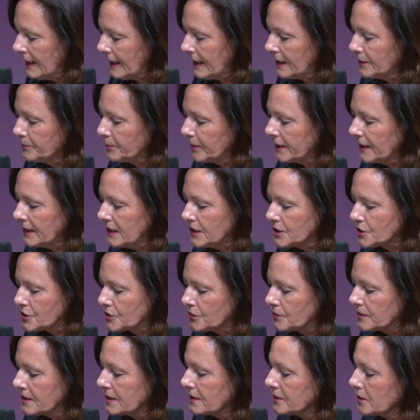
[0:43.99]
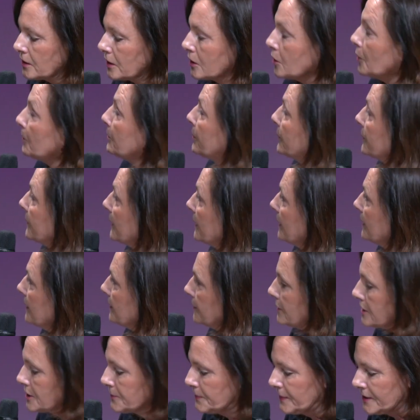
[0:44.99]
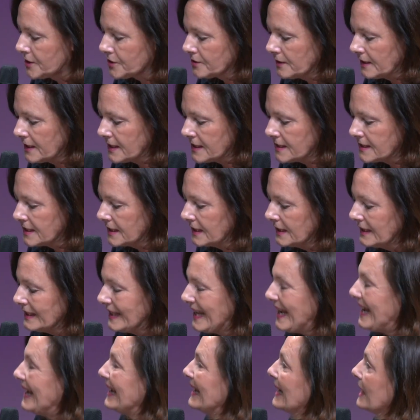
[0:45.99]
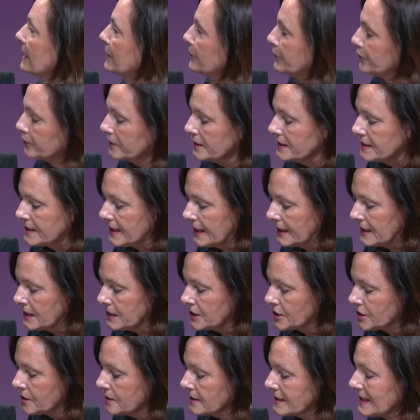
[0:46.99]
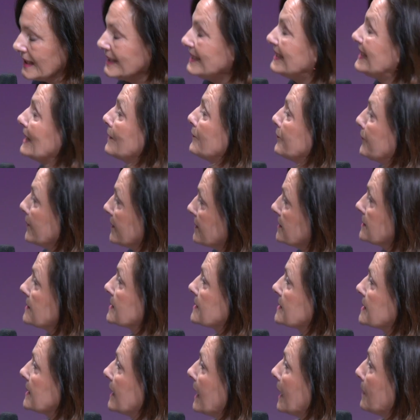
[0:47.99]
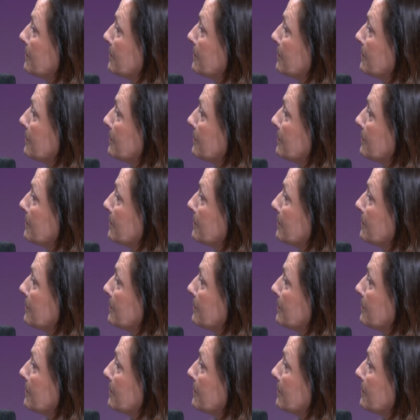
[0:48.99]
And Preligens is a company specializing in AI for intelligence and defense